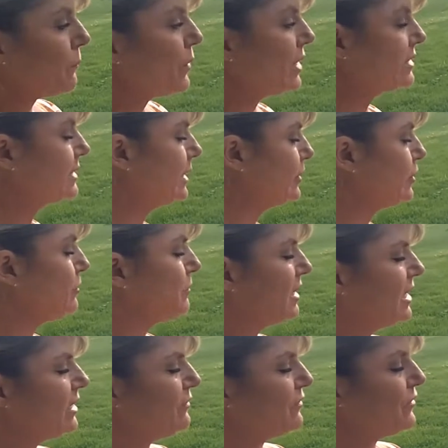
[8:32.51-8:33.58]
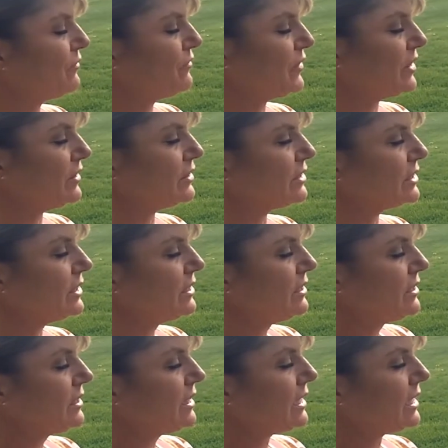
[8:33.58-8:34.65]
Press on your meat if it feels
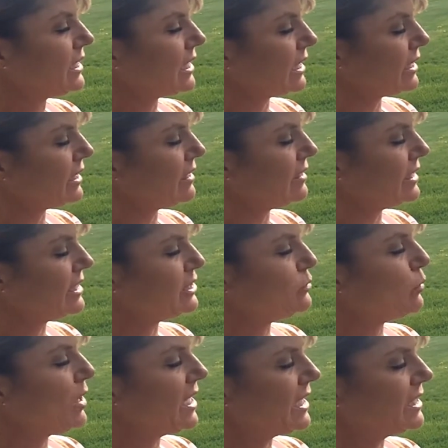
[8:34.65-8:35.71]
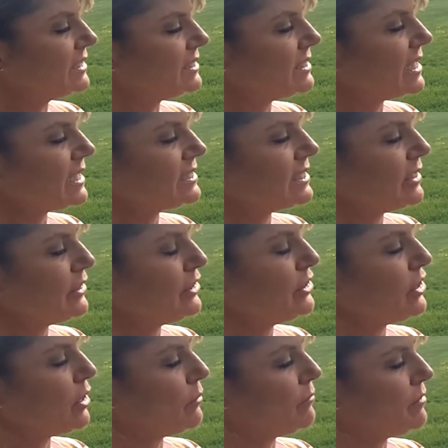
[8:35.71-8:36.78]
in any of these ways. That's how
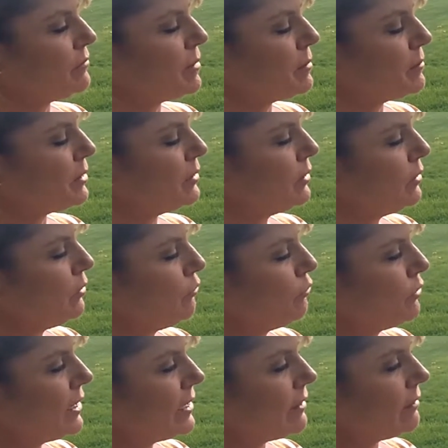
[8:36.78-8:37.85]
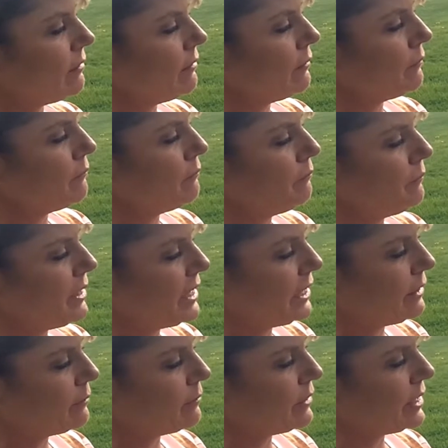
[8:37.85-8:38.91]
you know. Remember, rare,
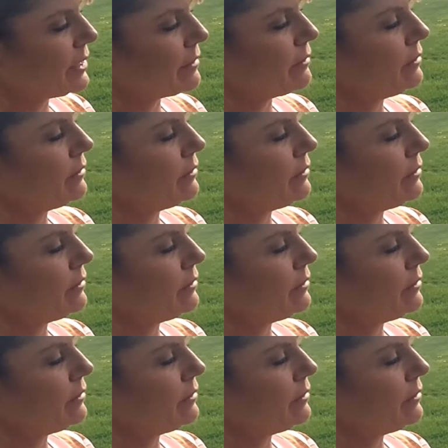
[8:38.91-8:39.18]
medium,